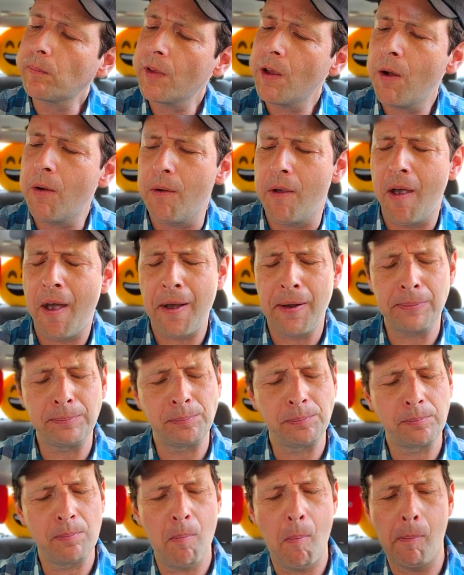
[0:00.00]
Oh yeah.
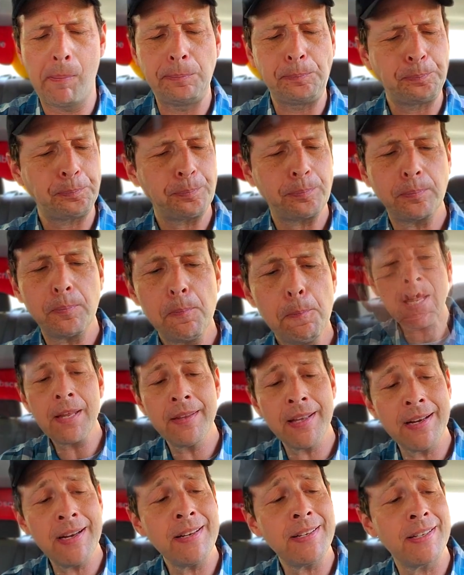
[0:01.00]

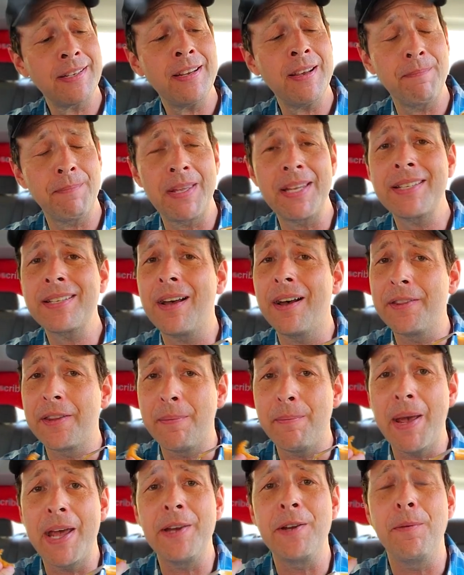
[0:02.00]
They need to keep this on the
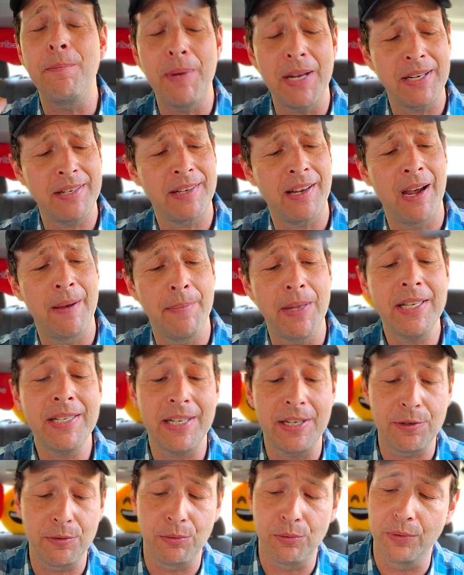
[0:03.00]
menu big time. This
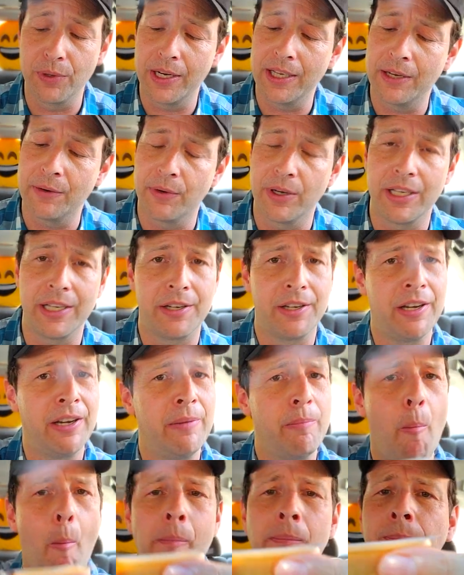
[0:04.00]
is really, really
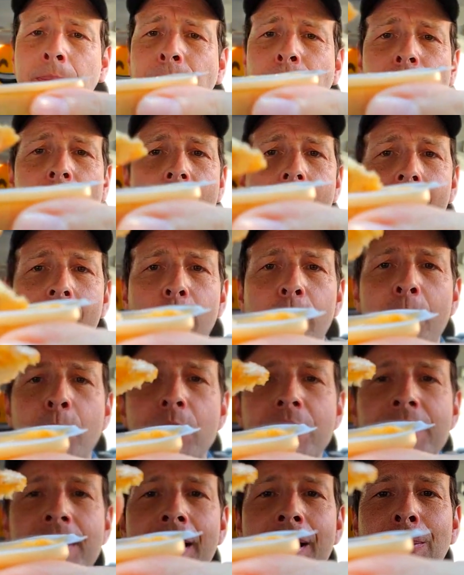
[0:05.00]
good. All right, one
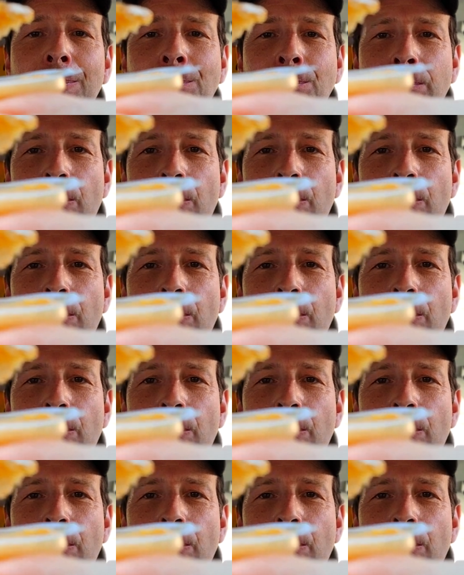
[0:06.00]
more time.